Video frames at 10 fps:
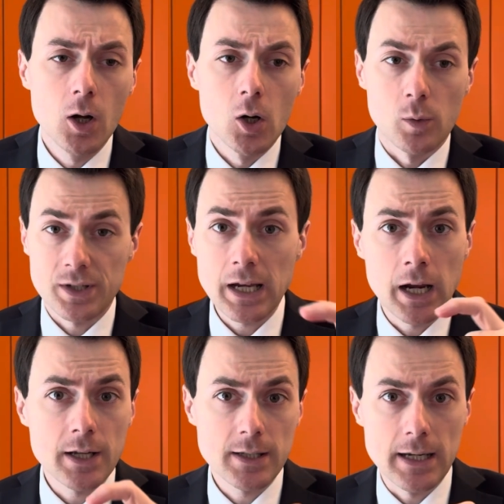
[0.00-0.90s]
Once I
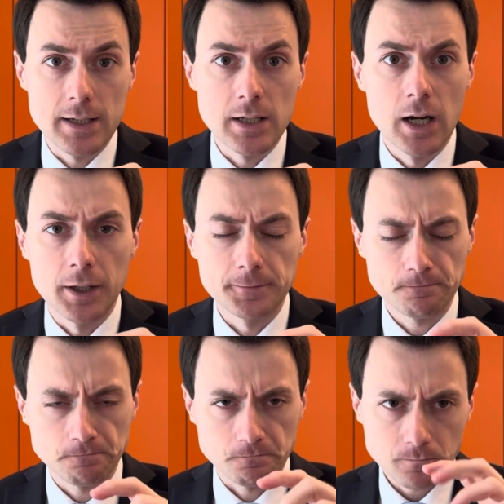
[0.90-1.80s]
got that
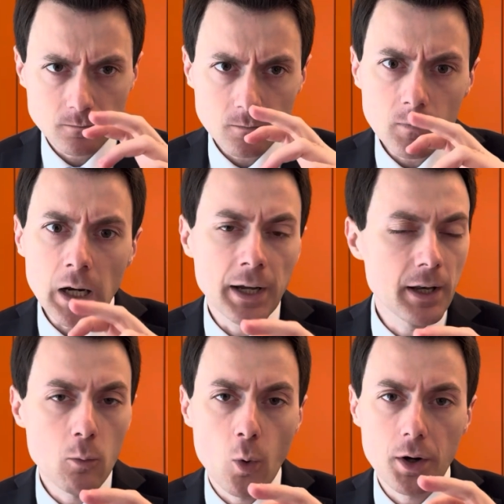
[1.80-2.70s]
done, I
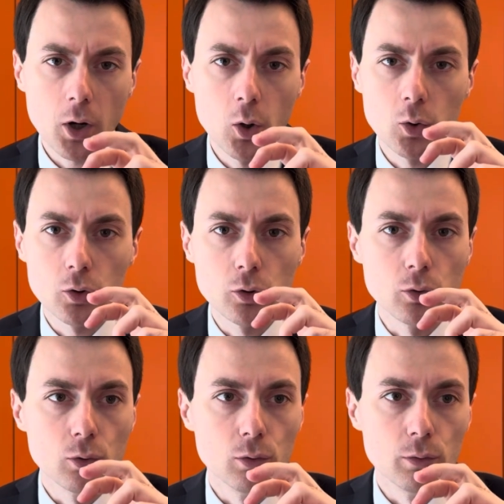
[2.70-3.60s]
then want to go
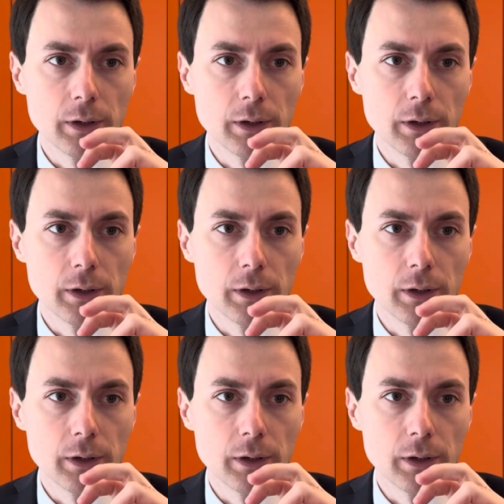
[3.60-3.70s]
to